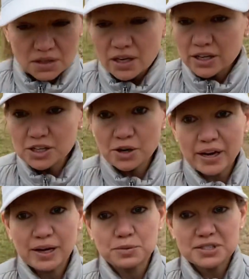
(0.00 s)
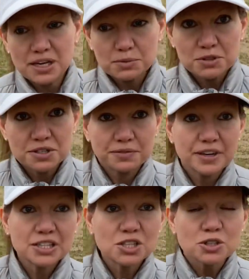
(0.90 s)
you know, I, I was able to
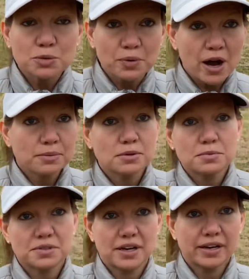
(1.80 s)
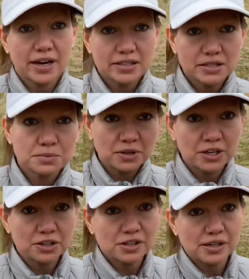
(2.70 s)
fix those problems. I got some
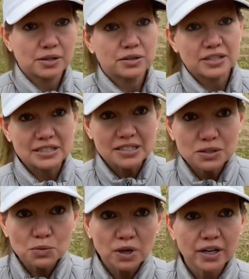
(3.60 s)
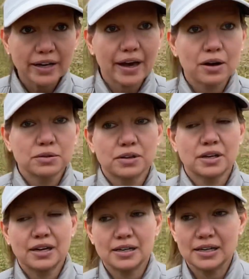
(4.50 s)
gear that, that did work out
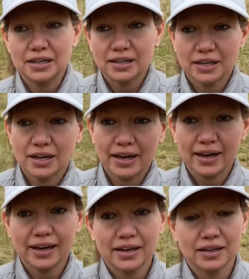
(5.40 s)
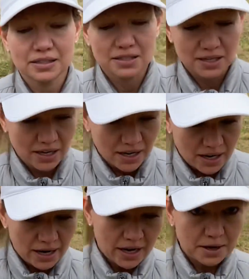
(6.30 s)
that I needed. And,
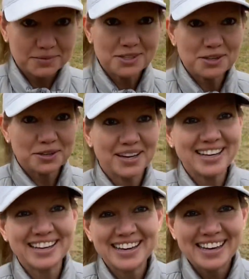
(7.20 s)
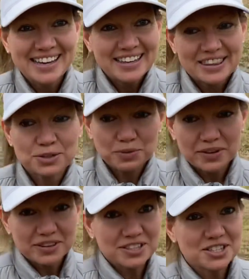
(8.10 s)
um, you know, the,
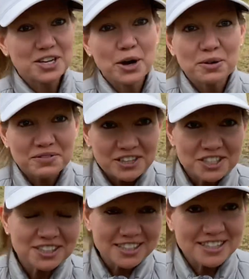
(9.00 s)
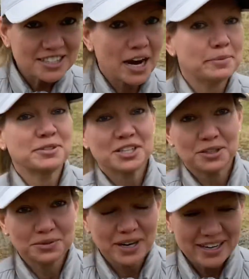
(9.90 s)
the snow eventually stops, the
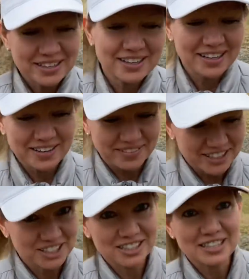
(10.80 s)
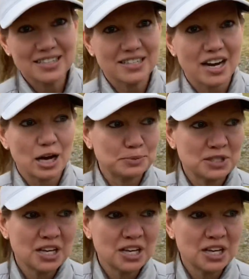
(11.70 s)
rain eventually stops.